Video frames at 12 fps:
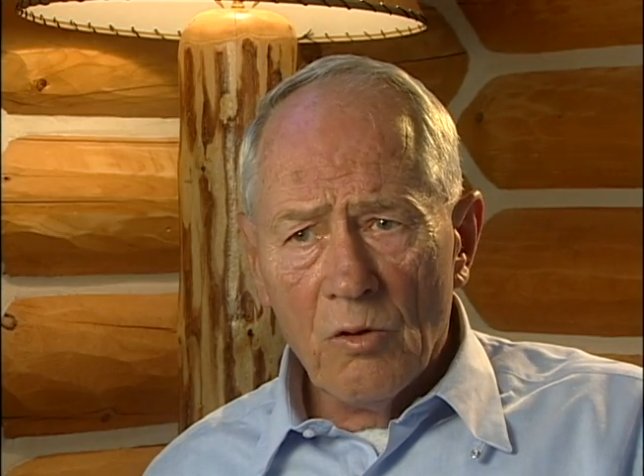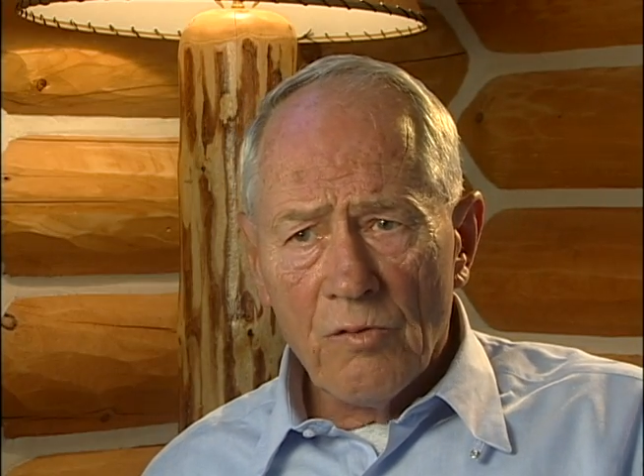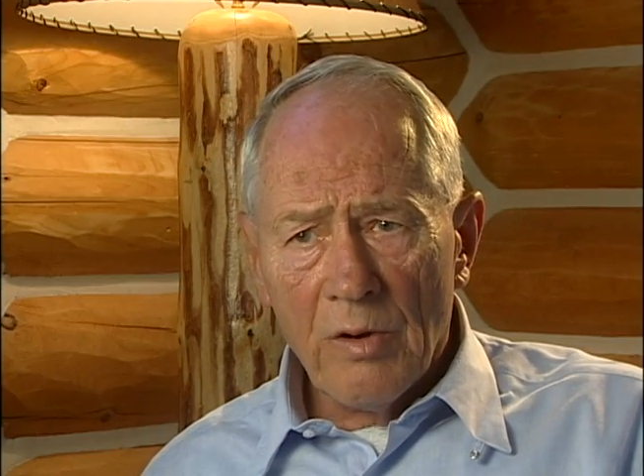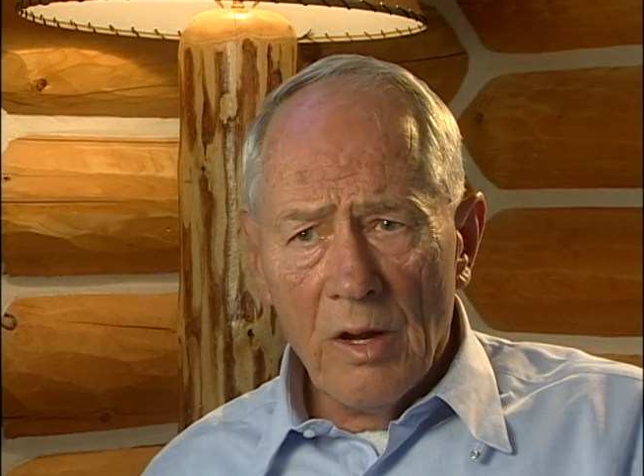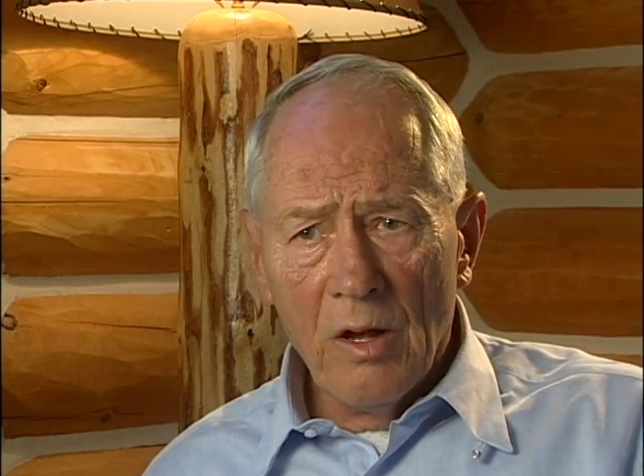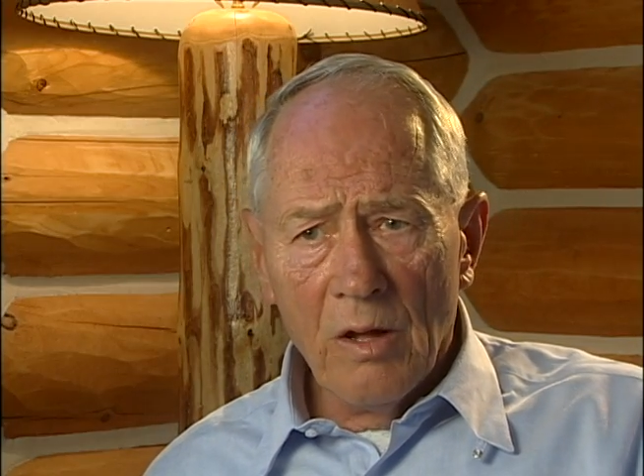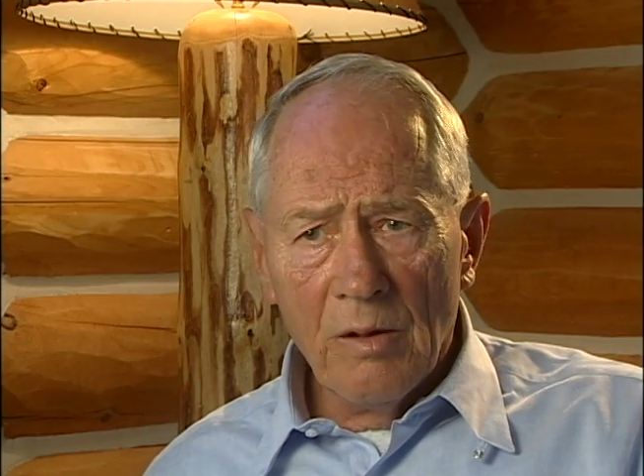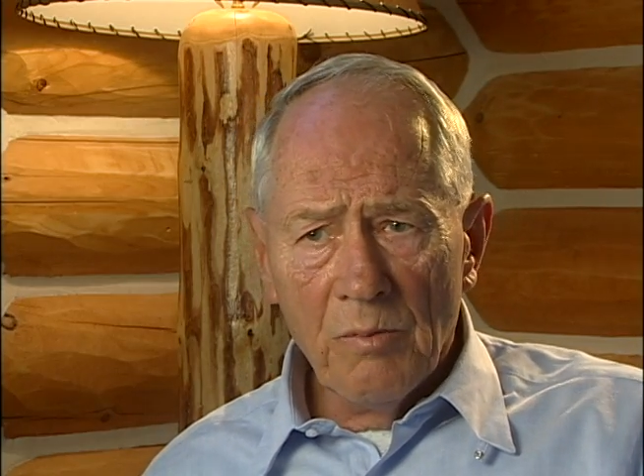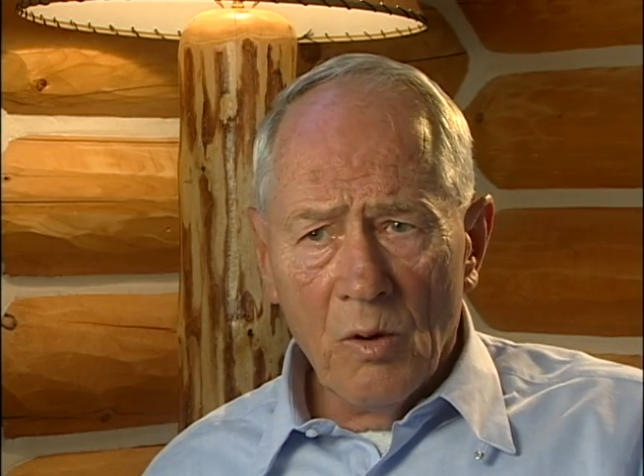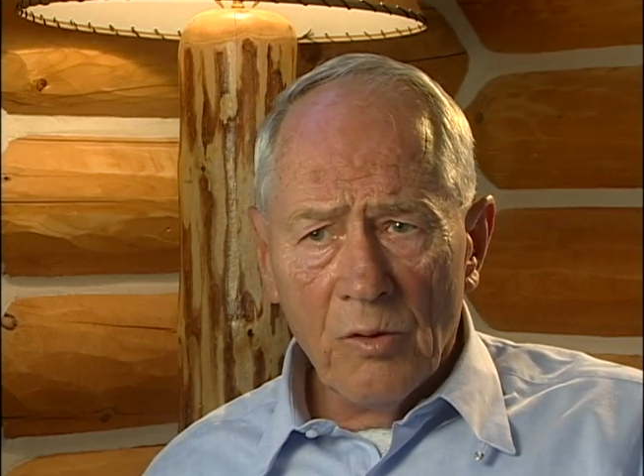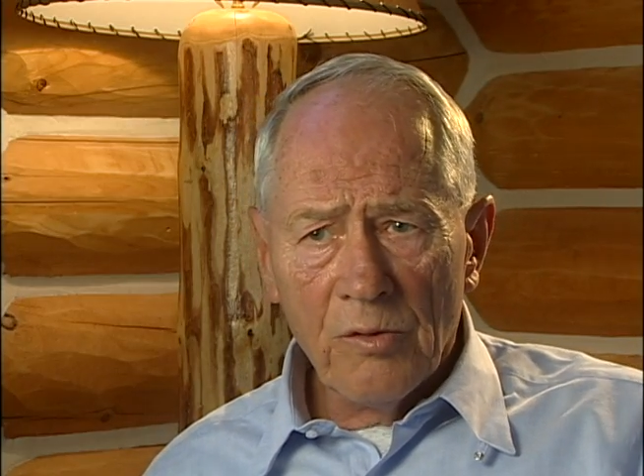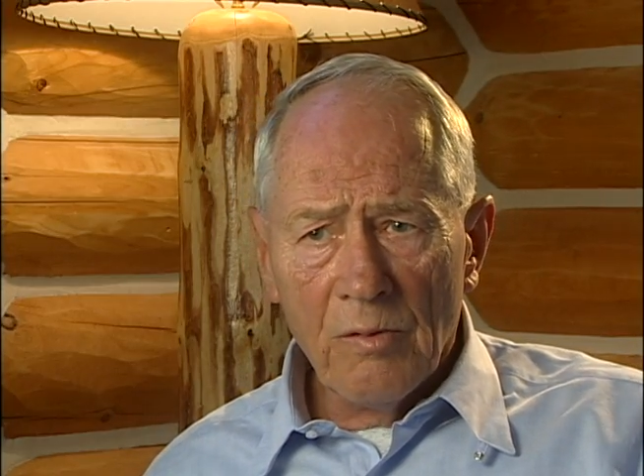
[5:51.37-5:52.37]
Trail in
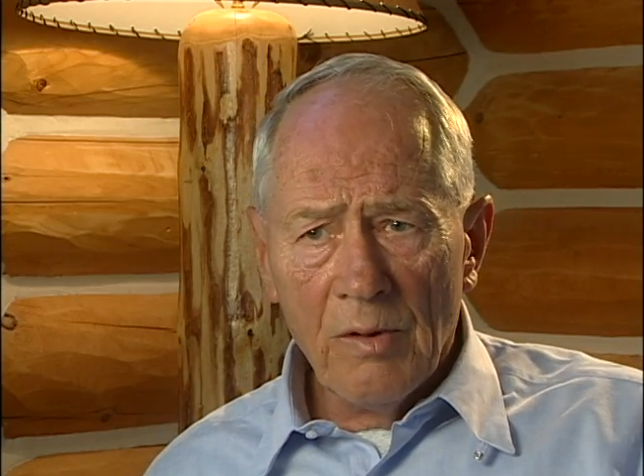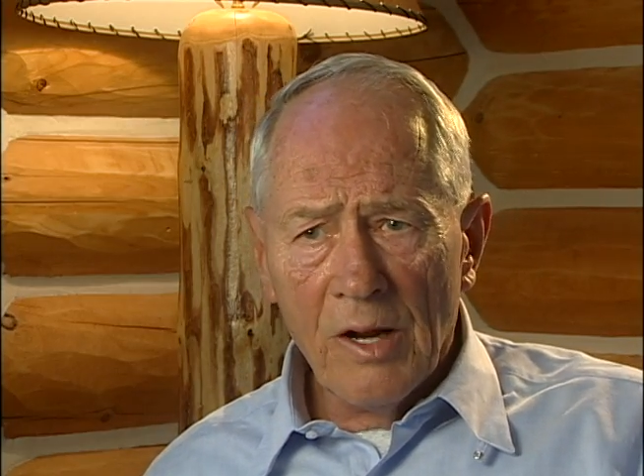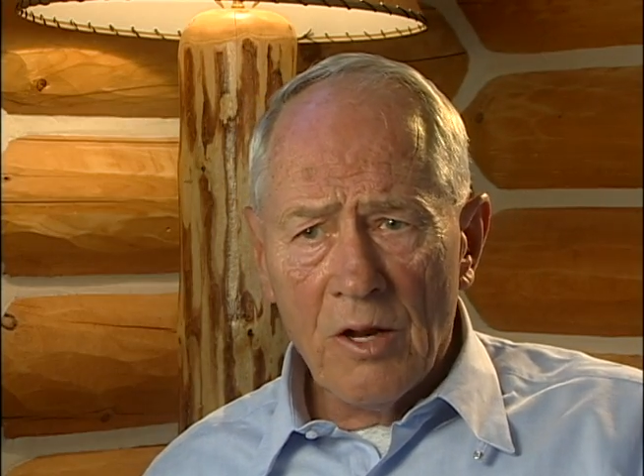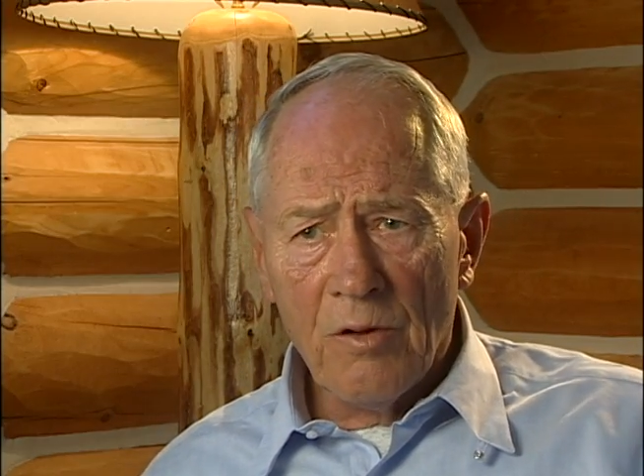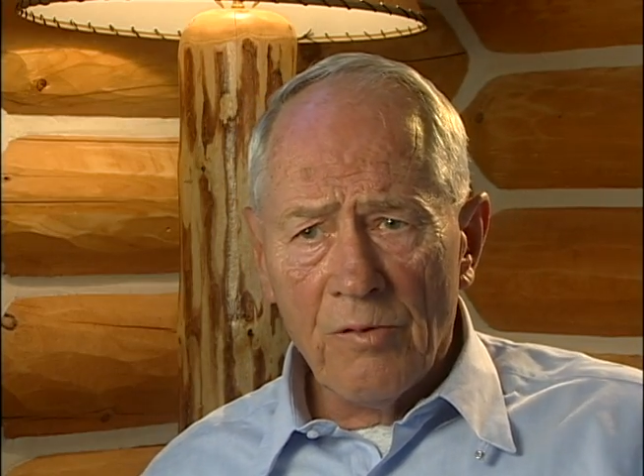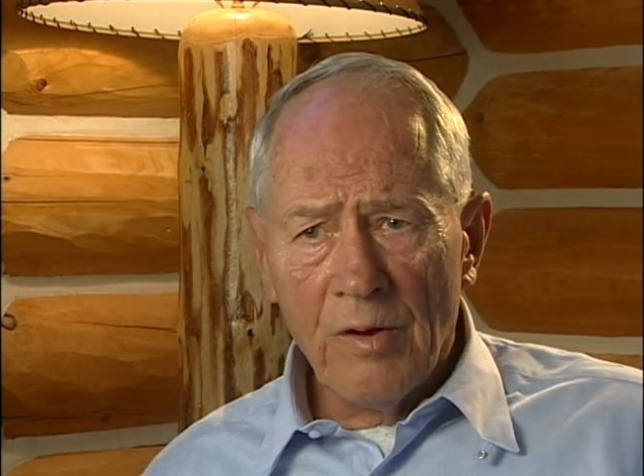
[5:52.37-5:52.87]
both directions.